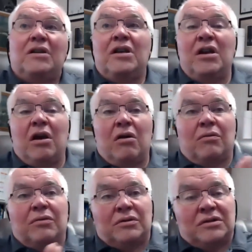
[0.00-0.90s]

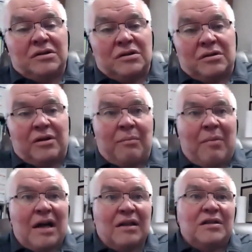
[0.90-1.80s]
The
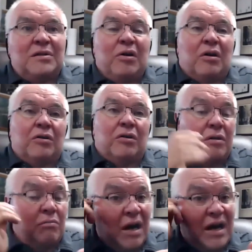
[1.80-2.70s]
balance
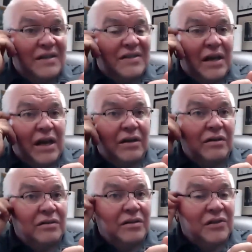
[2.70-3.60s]
builder mindset
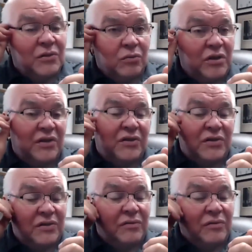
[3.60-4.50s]

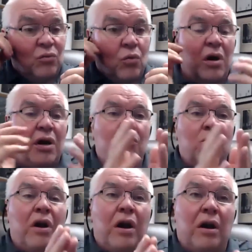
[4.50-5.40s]
is one
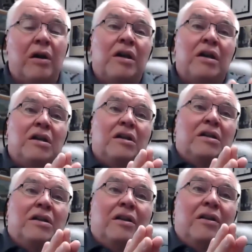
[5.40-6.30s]
where
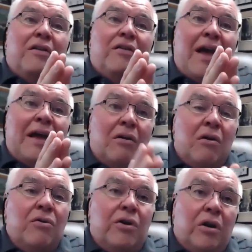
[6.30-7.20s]
that
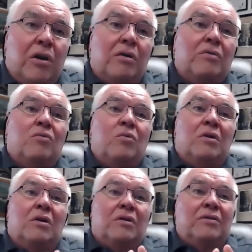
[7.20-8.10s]
owner
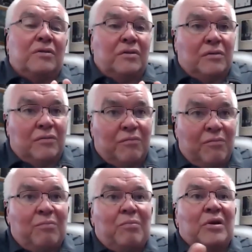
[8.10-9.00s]
will
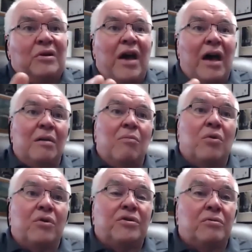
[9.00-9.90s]
build out a
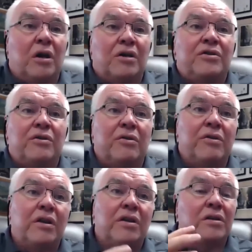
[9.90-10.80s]
more structured